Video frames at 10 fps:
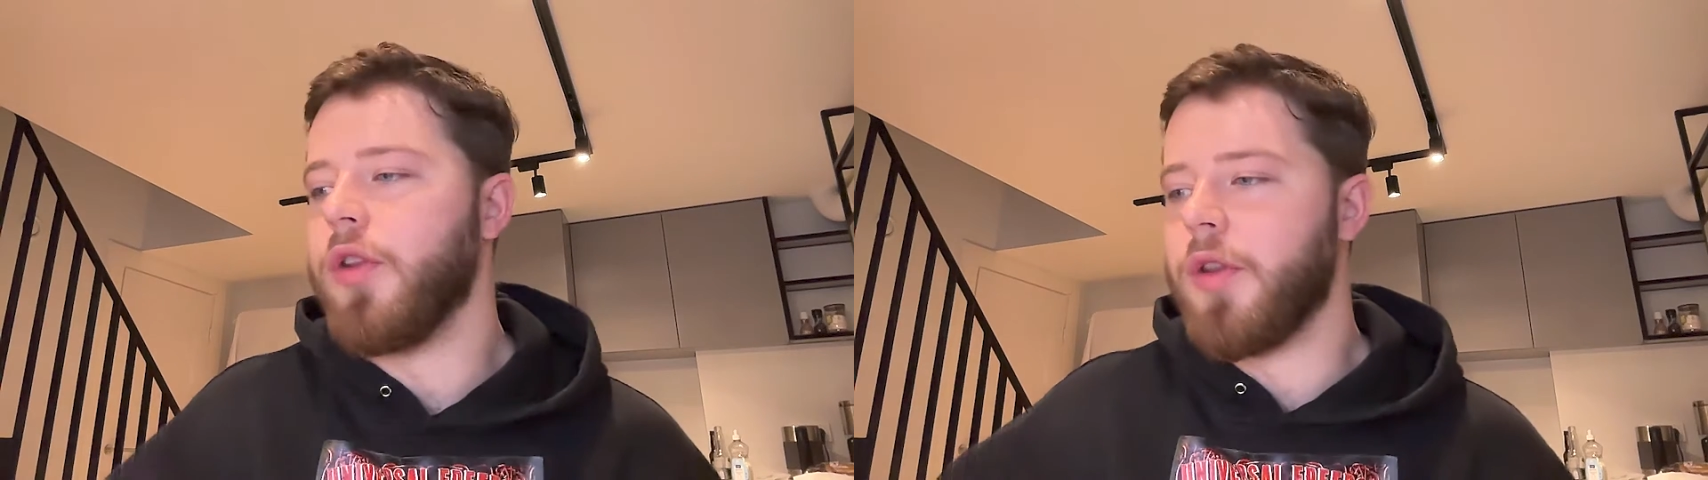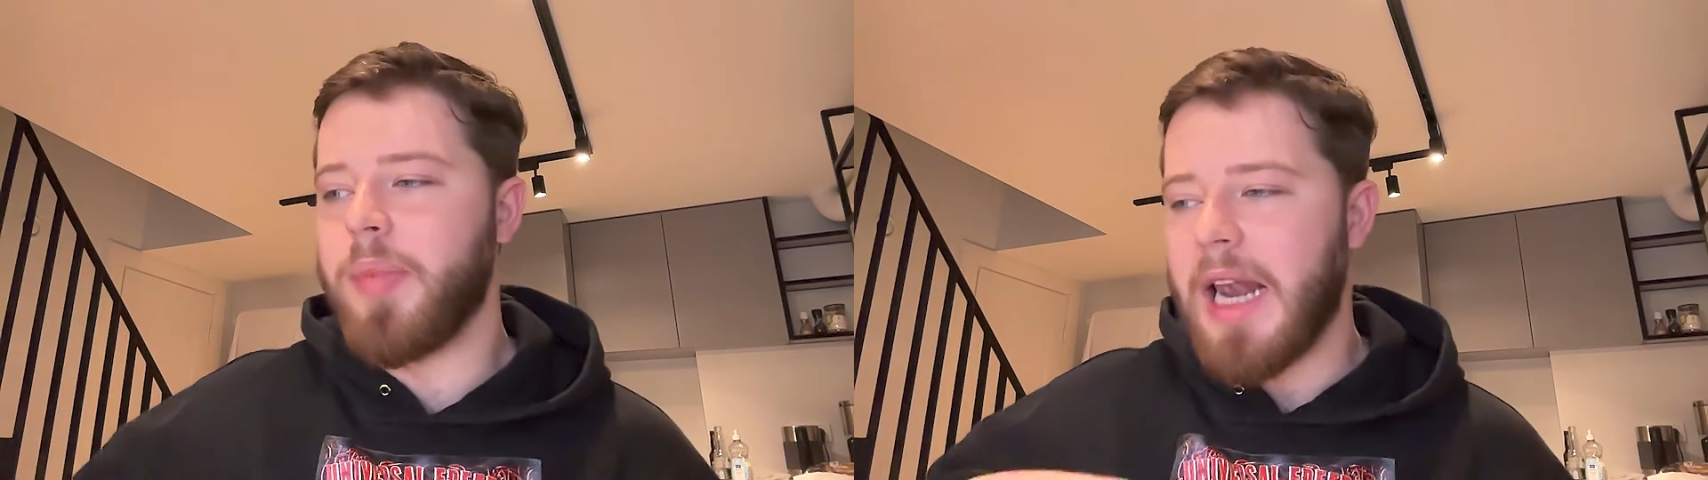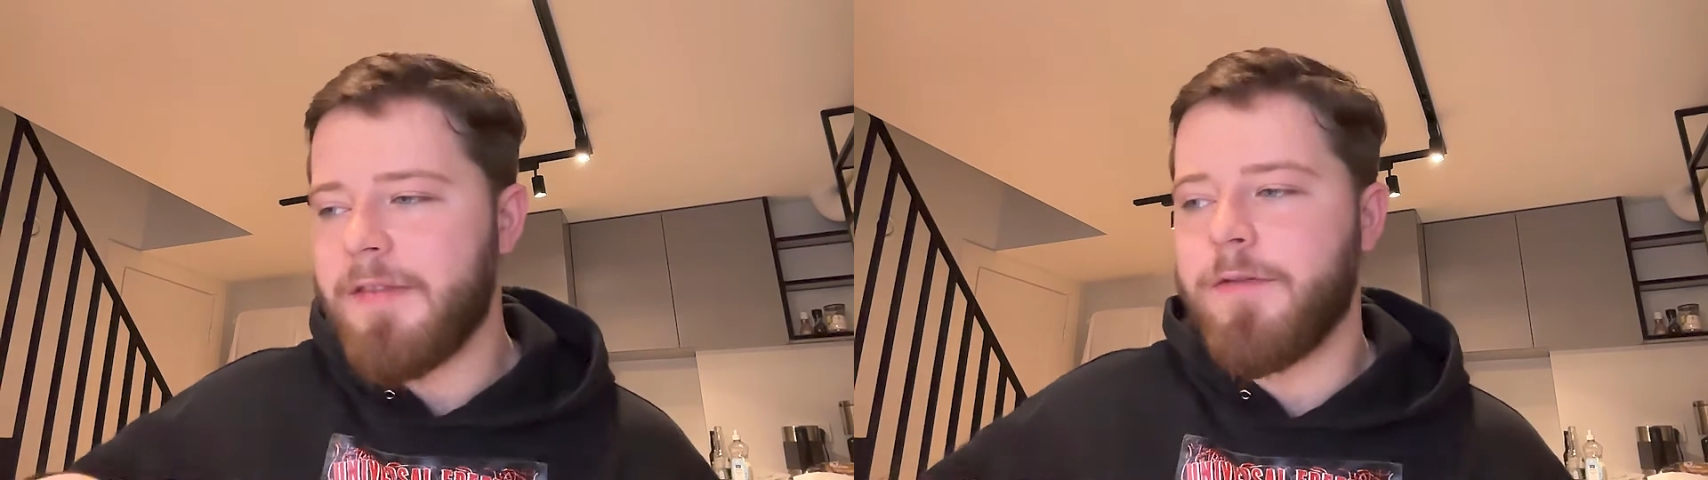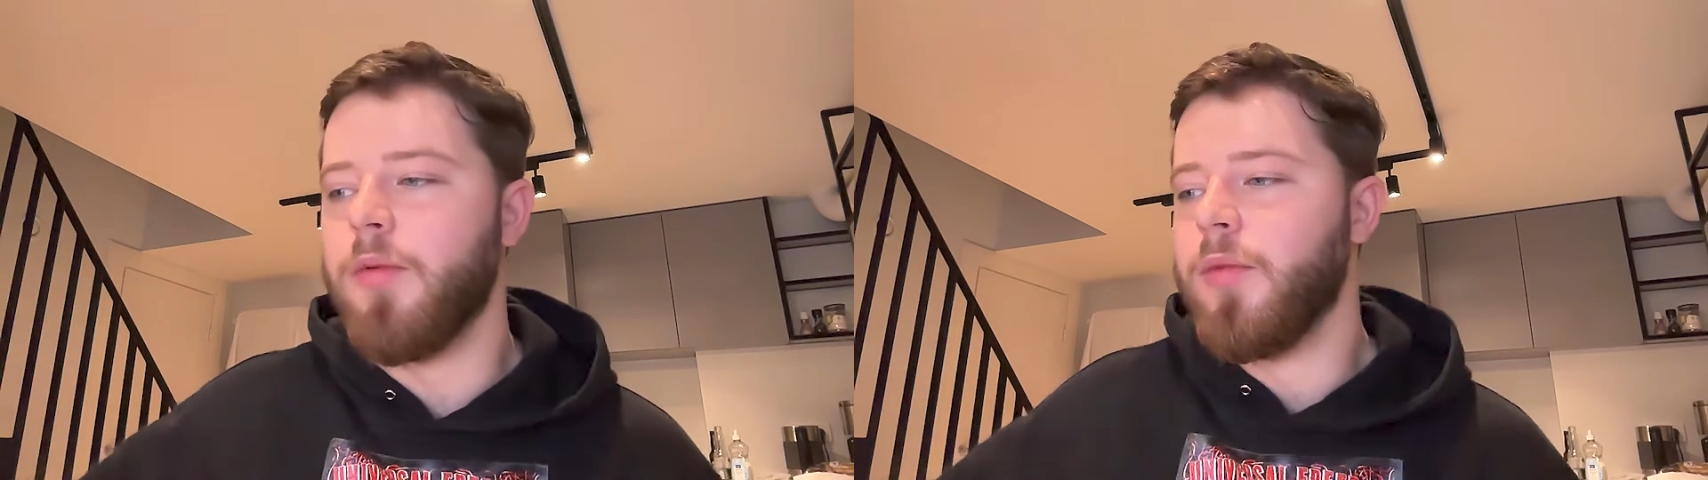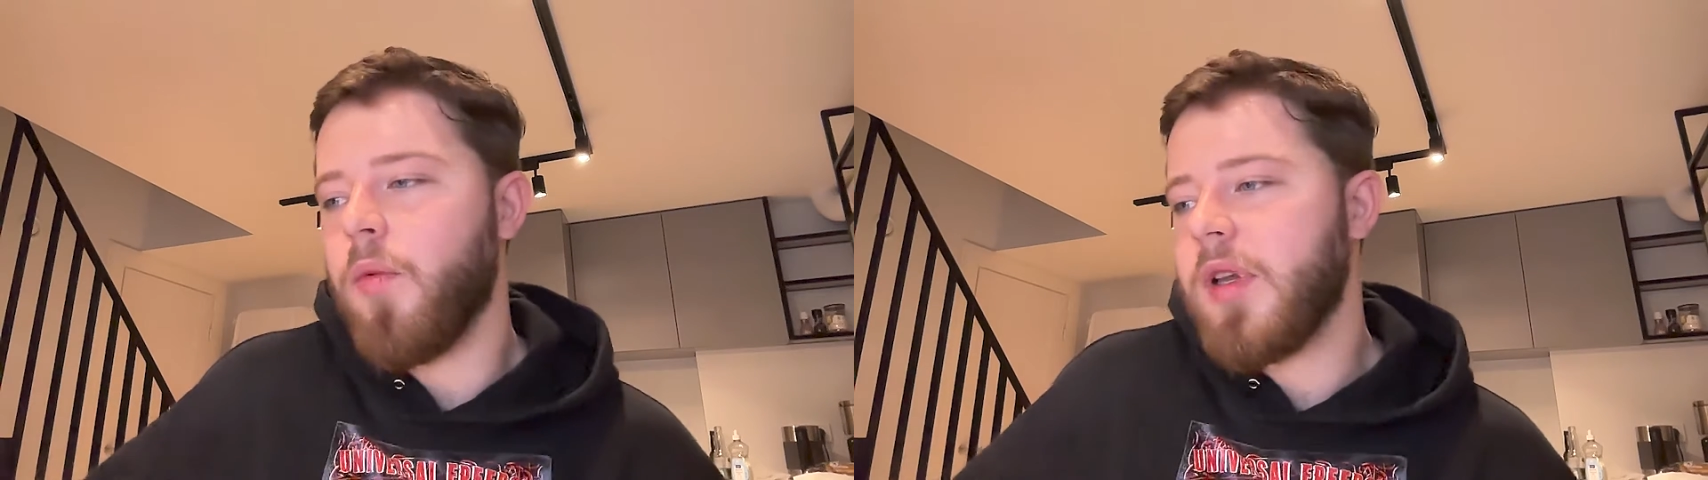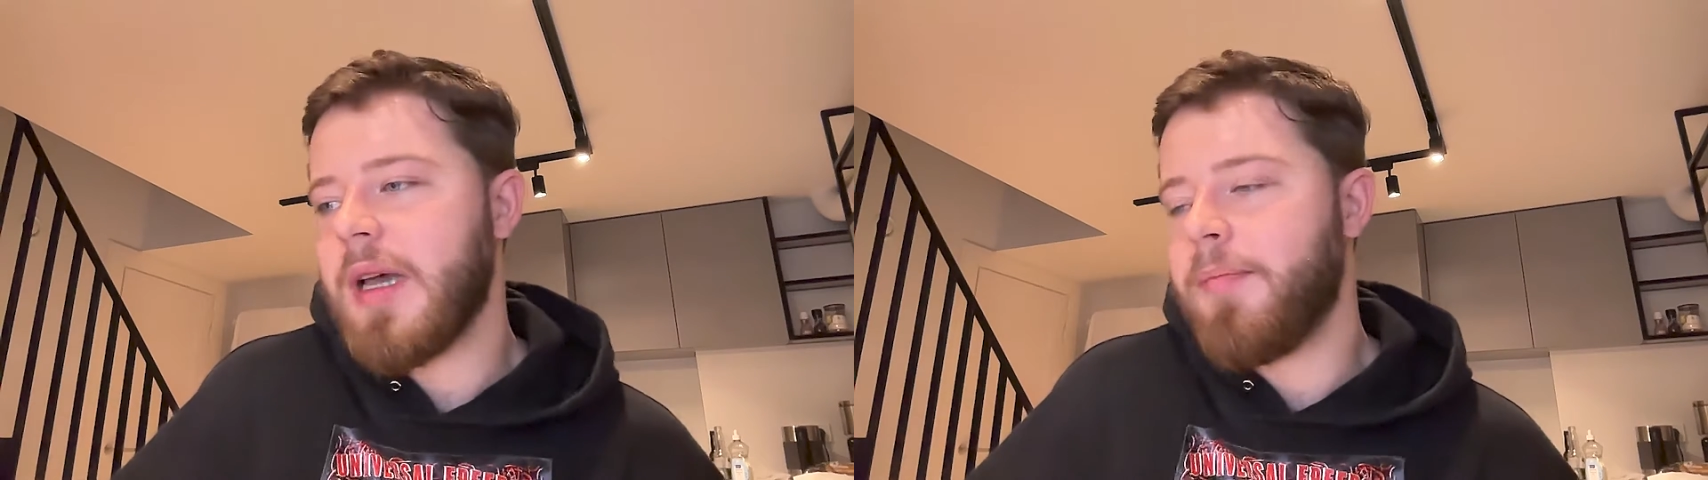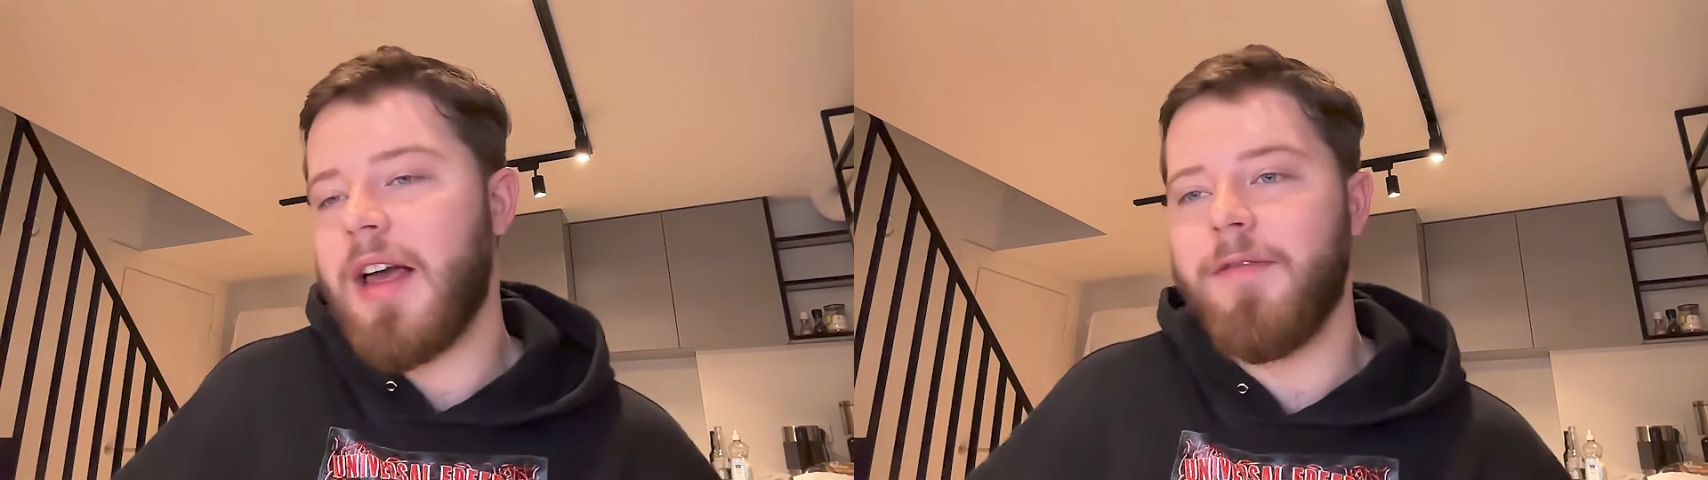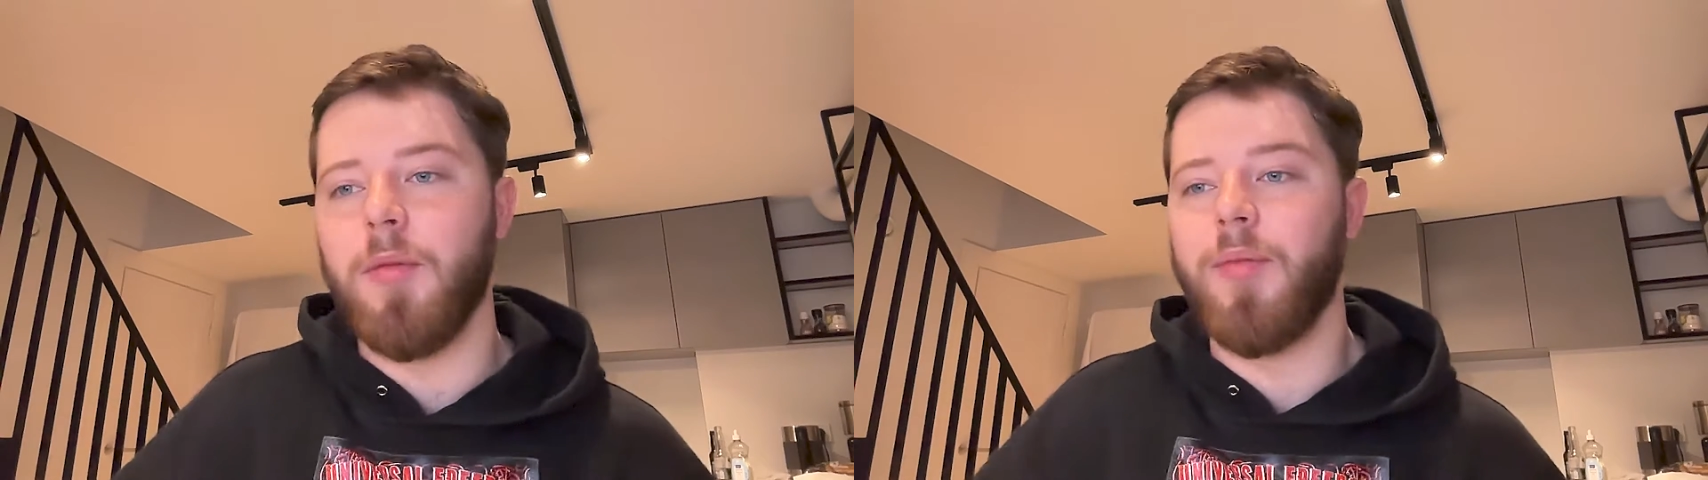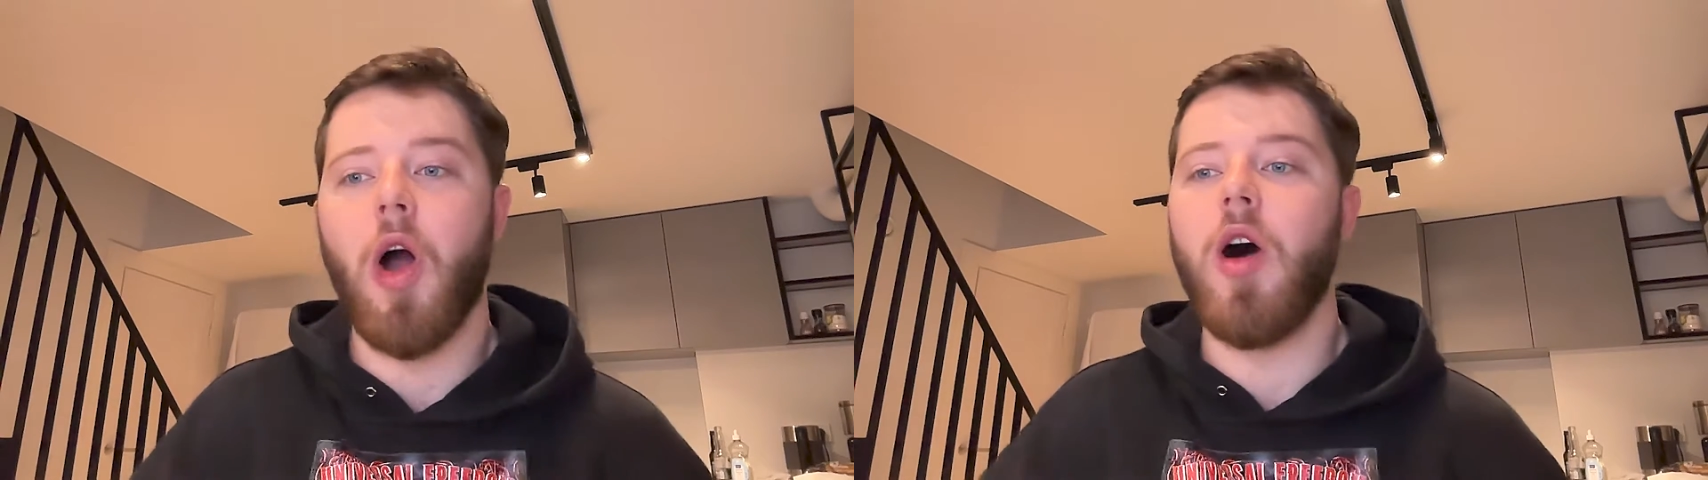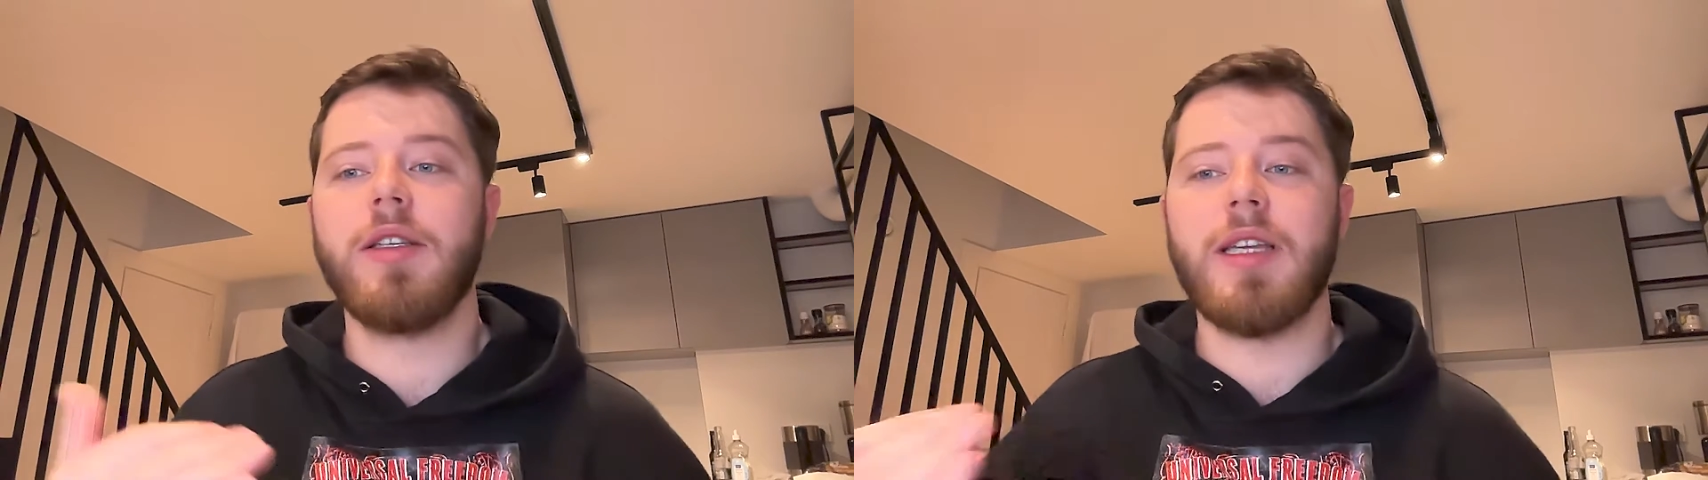the platform, the WhatsApp platform can't